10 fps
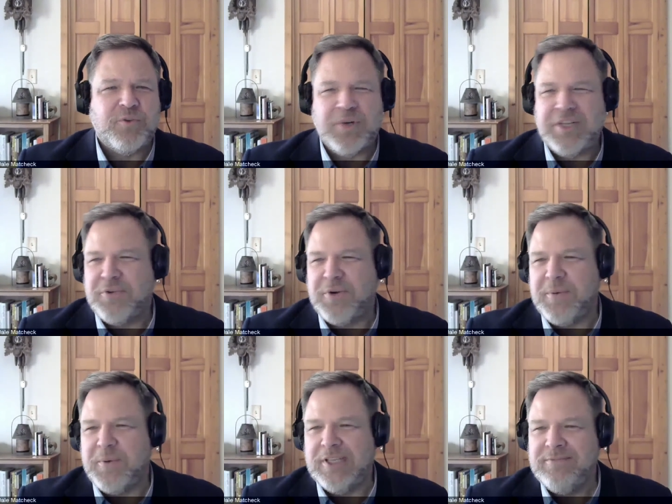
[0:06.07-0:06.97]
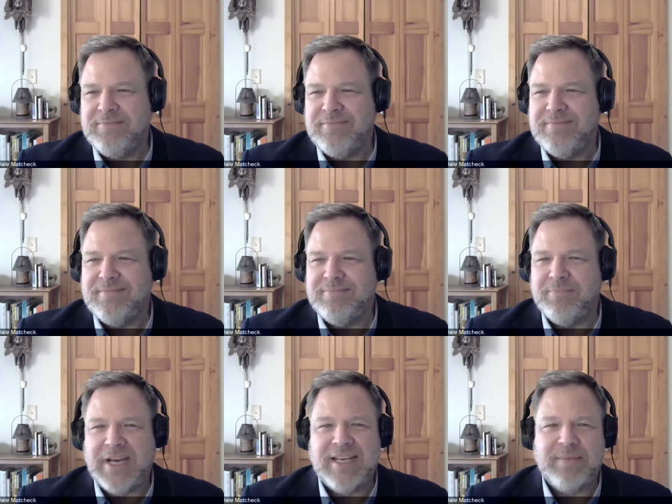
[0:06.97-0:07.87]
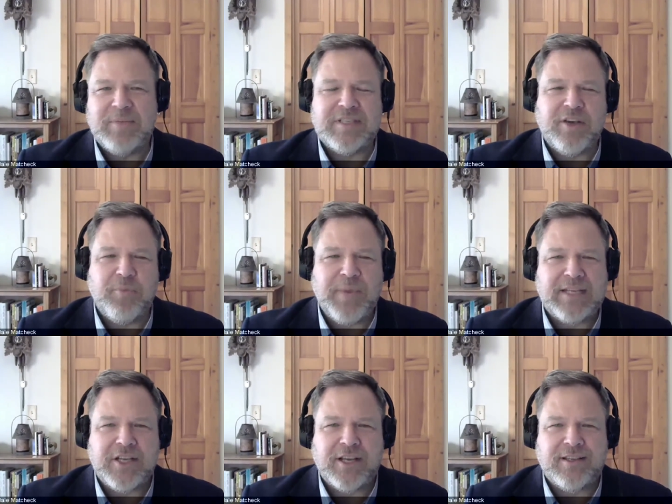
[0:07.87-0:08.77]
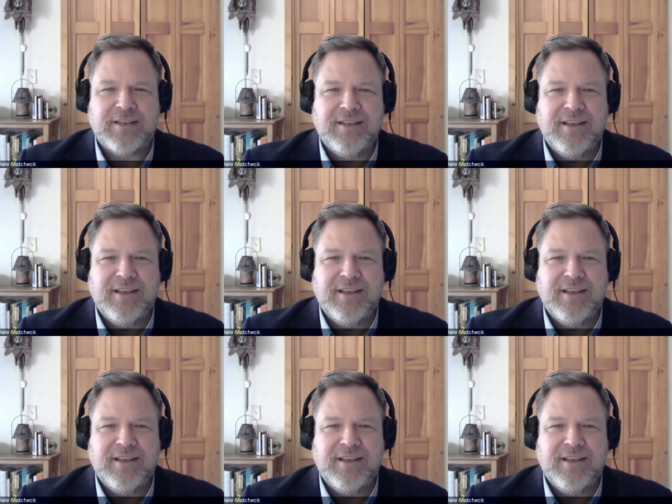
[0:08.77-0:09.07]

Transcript: twenty twenty-one. My name is Dale Maciek.